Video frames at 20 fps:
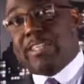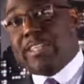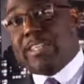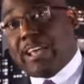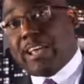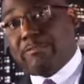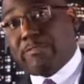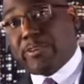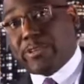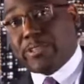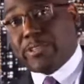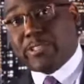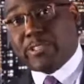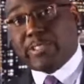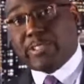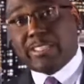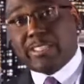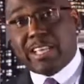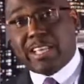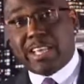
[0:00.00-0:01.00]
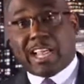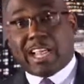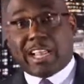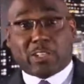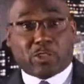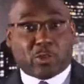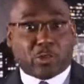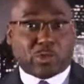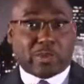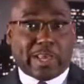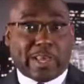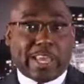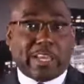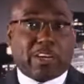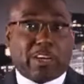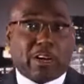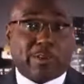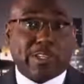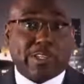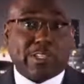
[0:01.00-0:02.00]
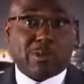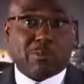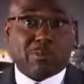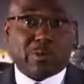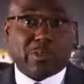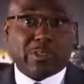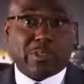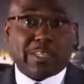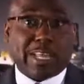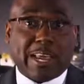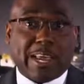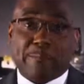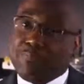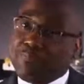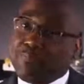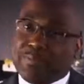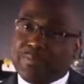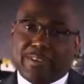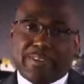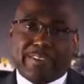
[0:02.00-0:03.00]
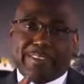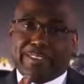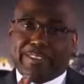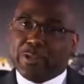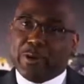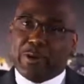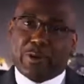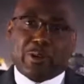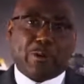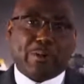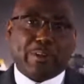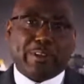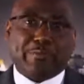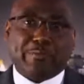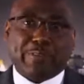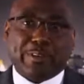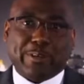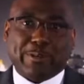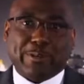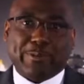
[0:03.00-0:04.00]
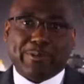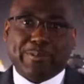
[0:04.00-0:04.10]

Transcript: diversions. I just want to encourage someone today, don't go with the flow.